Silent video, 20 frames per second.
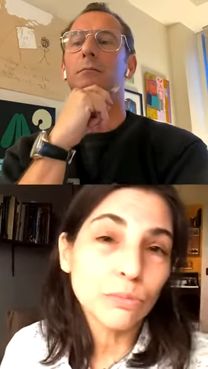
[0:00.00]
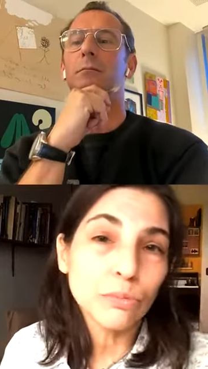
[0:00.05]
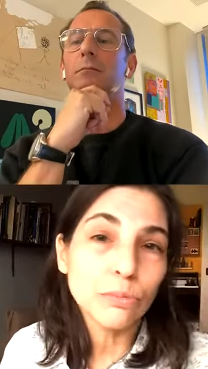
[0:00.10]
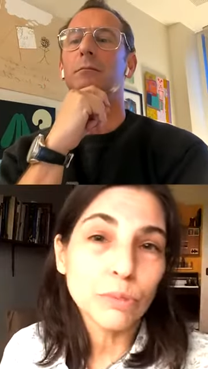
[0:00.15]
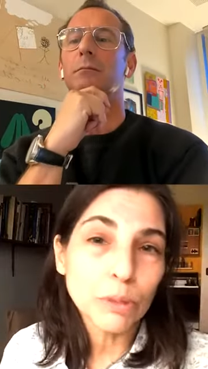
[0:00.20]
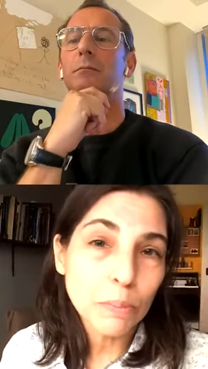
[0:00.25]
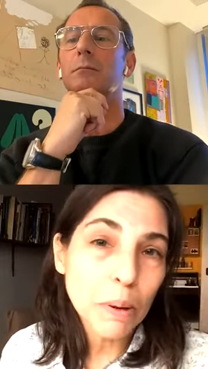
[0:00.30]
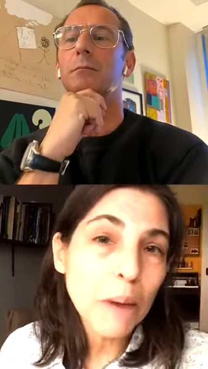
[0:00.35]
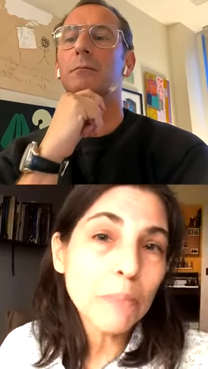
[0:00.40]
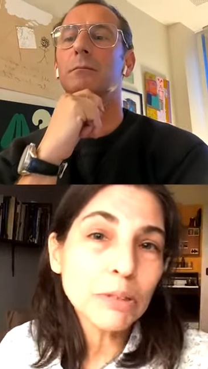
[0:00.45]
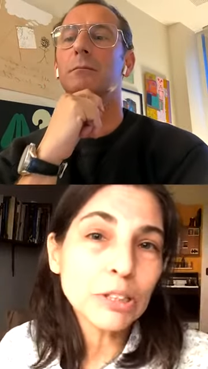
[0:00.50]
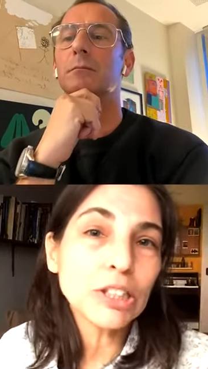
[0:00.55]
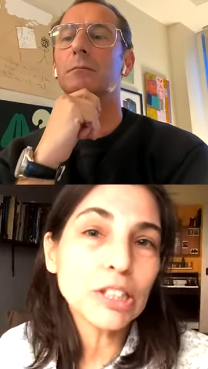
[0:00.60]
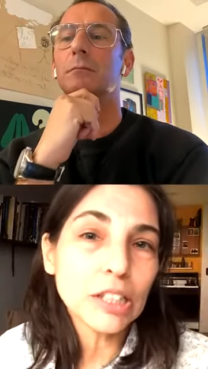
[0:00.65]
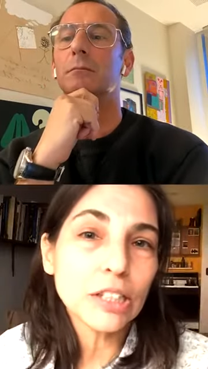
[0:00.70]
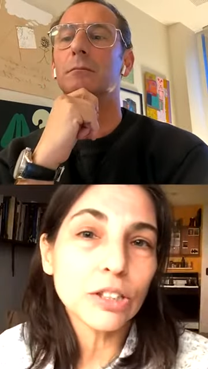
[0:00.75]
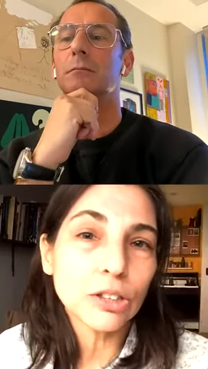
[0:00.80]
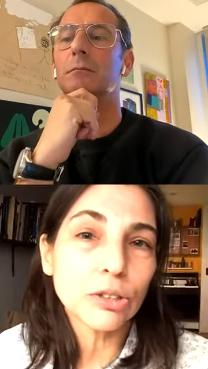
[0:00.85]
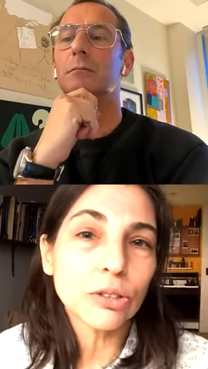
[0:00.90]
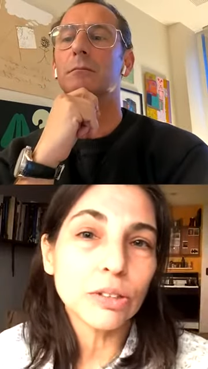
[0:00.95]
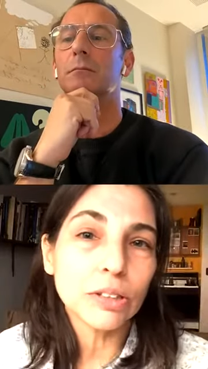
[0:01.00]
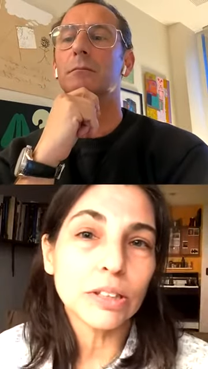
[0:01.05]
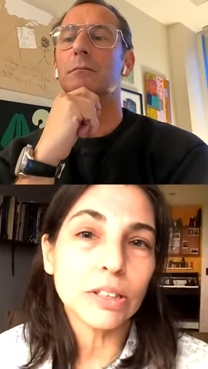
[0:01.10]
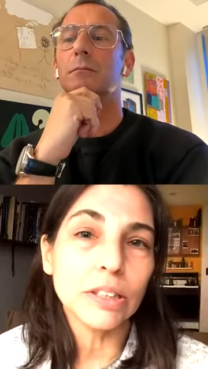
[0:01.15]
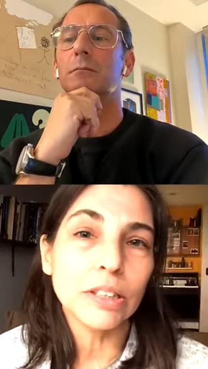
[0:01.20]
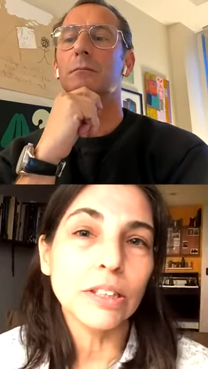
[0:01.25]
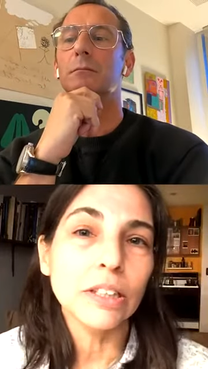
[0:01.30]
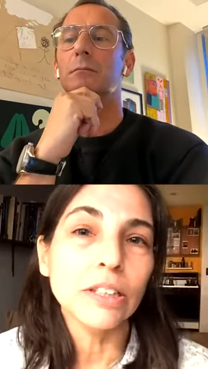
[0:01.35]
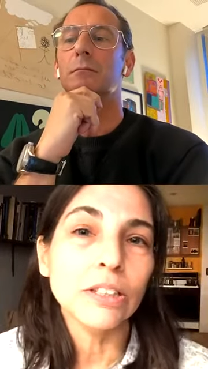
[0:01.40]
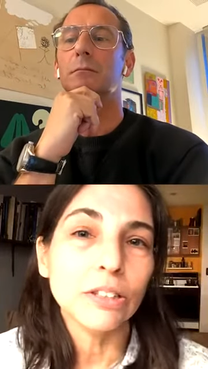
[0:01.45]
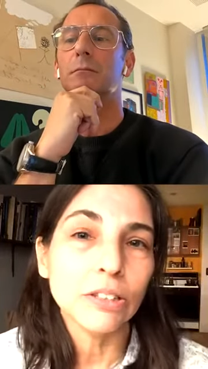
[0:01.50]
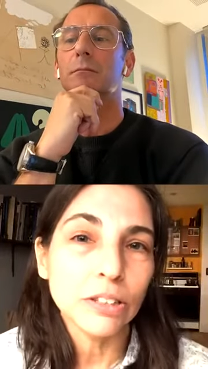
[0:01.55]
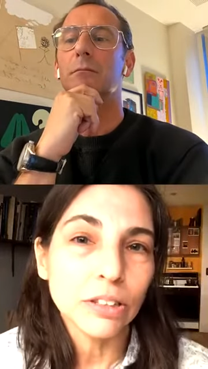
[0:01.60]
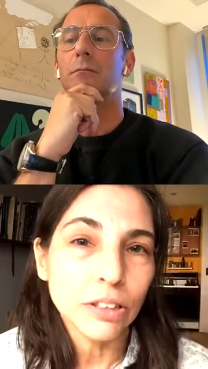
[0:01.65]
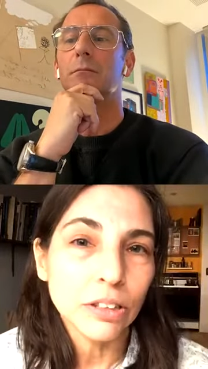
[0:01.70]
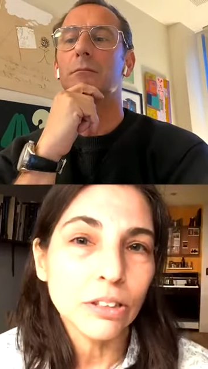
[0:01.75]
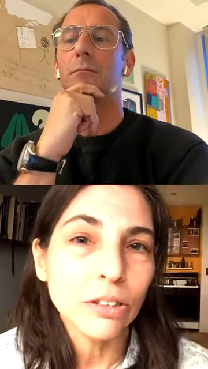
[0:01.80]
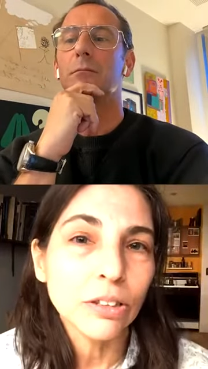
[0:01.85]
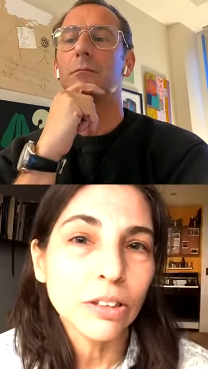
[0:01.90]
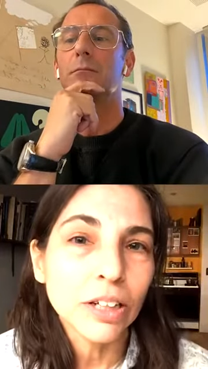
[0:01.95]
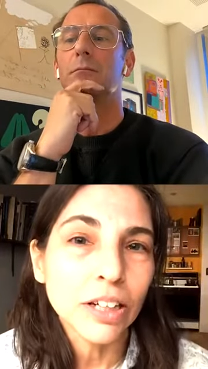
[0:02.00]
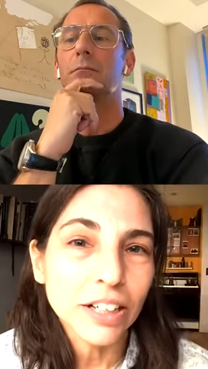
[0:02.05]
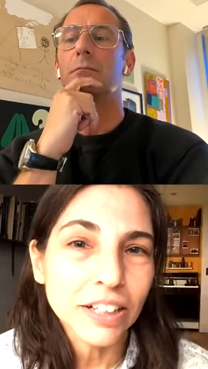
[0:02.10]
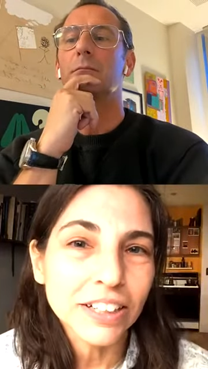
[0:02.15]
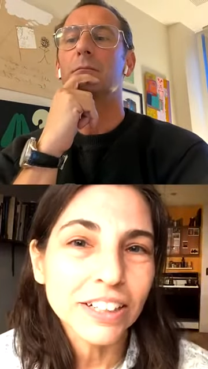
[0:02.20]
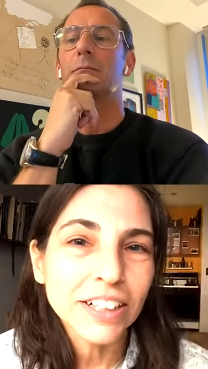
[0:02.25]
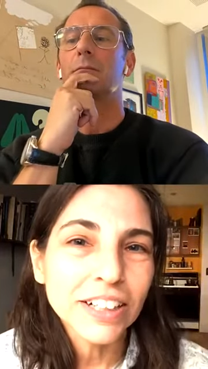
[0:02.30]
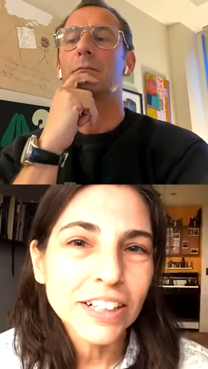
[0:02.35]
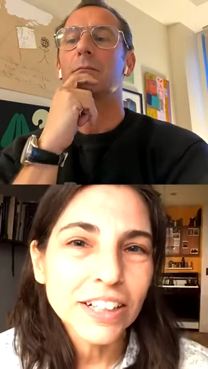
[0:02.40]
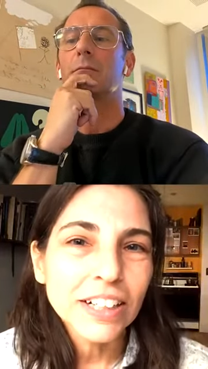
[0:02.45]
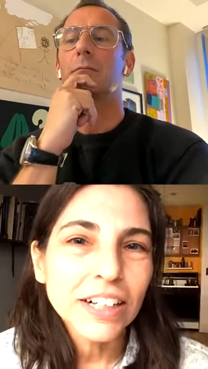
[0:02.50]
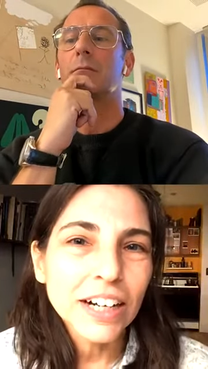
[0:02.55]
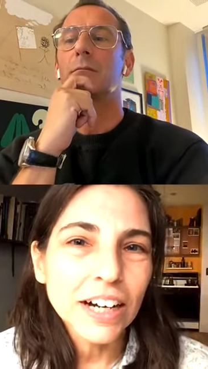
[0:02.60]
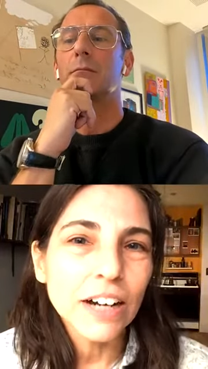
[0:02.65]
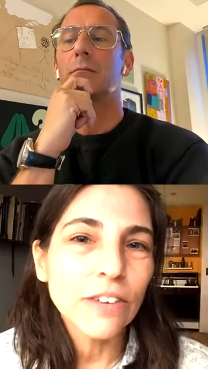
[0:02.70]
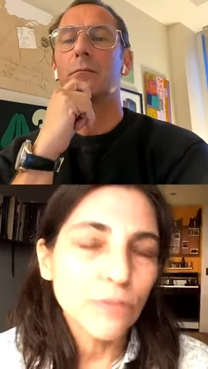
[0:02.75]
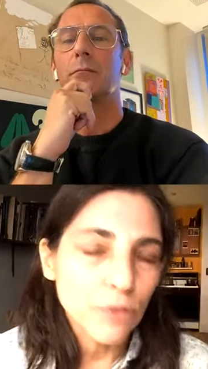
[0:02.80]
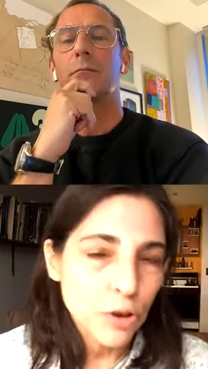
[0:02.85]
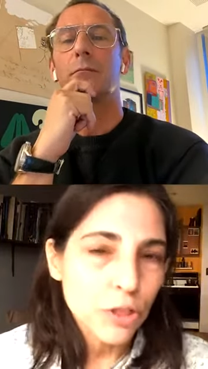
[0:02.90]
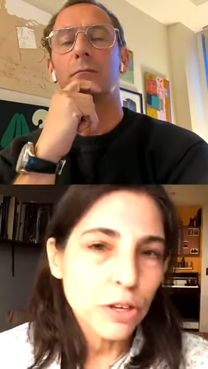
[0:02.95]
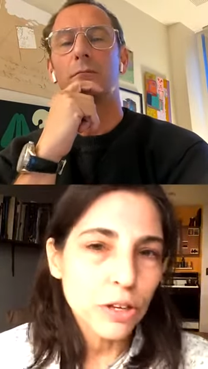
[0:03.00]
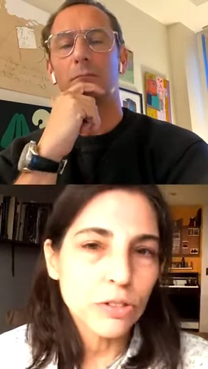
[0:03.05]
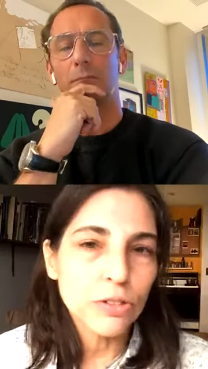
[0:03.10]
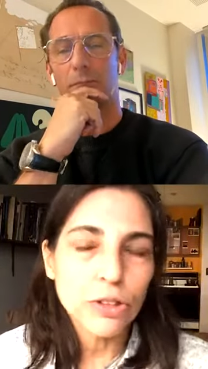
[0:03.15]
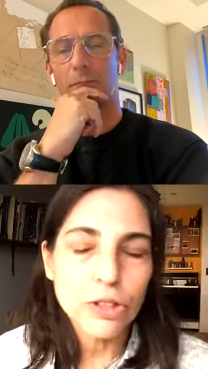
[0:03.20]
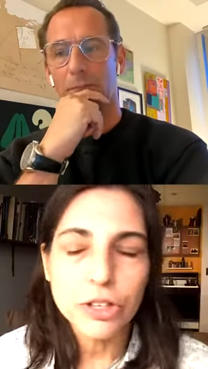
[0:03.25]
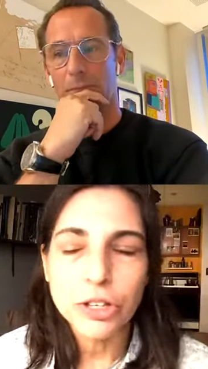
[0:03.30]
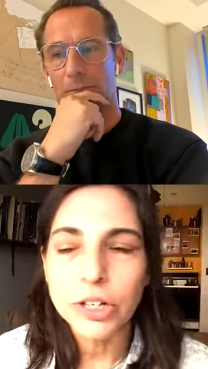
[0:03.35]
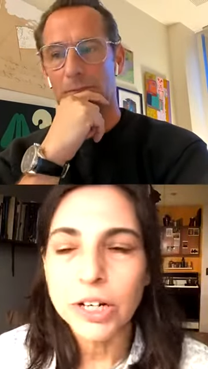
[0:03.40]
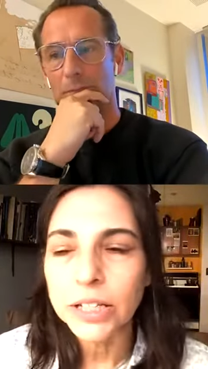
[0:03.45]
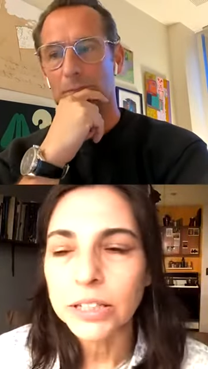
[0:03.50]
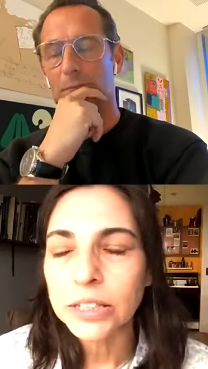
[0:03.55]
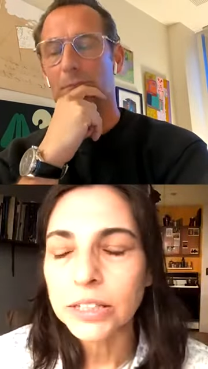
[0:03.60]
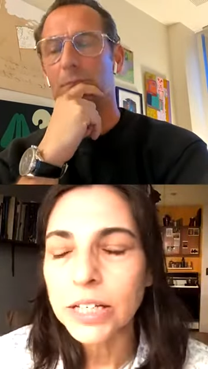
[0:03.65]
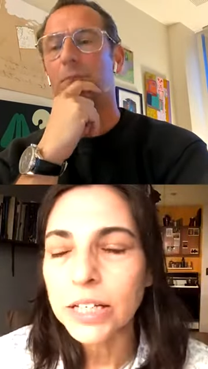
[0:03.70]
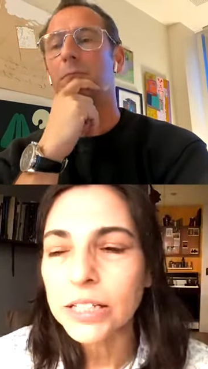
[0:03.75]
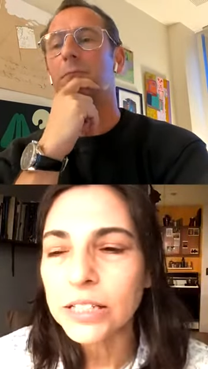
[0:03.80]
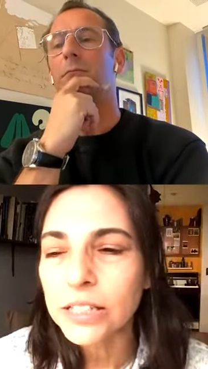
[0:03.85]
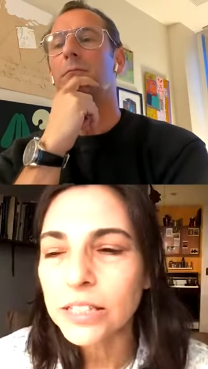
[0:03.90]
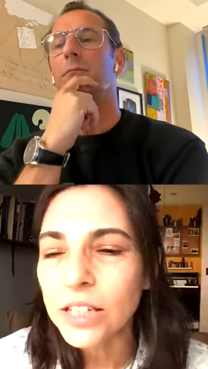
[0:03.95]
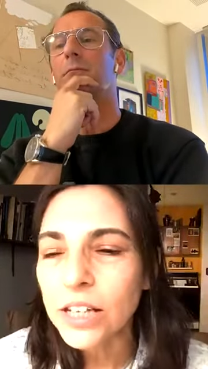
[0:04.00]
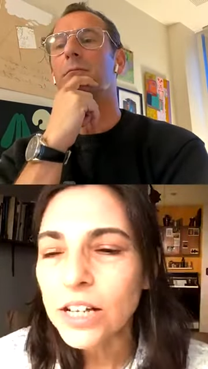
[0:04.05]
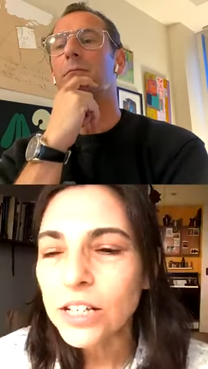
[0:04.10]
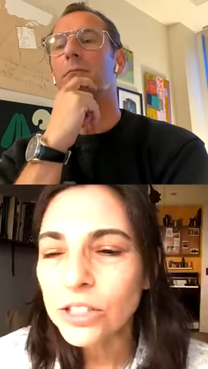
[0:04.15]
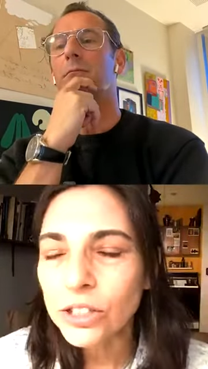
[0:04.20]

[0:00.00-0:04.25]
Speaker 1: the publishing industry is here in New York uh, for the for the United States.